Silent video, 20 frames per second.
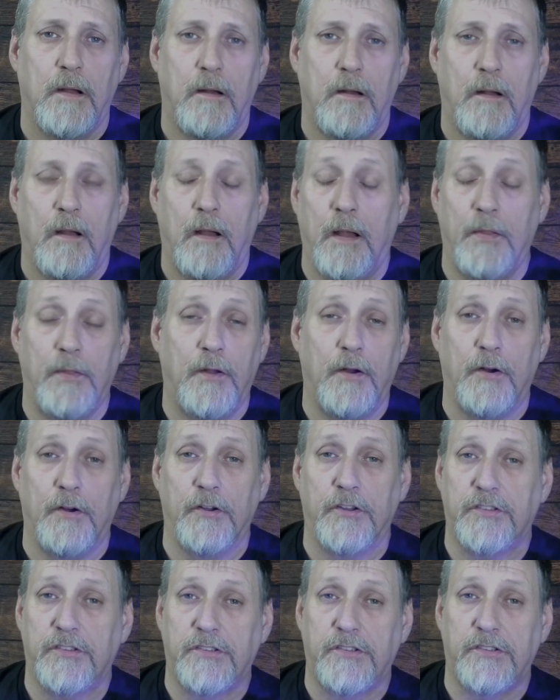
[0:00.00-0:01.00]
And
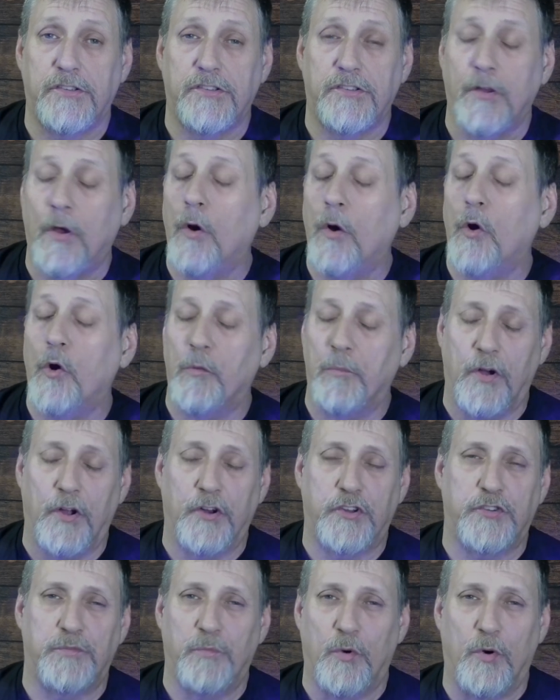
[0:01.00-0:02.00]
there's so
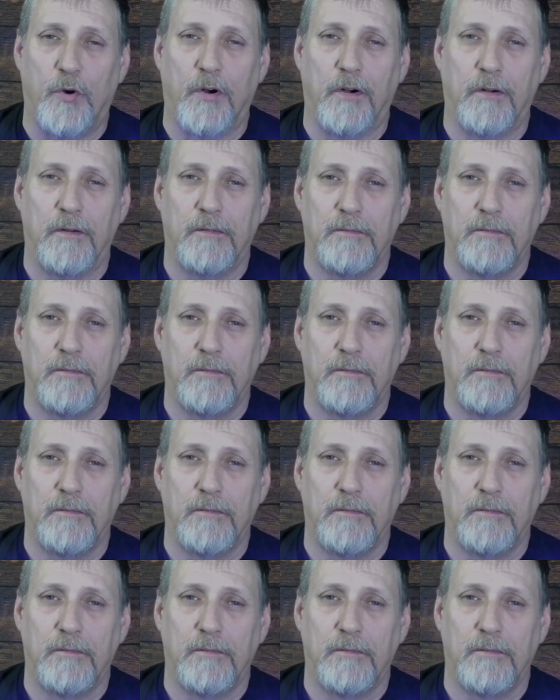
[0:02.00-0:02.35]
much more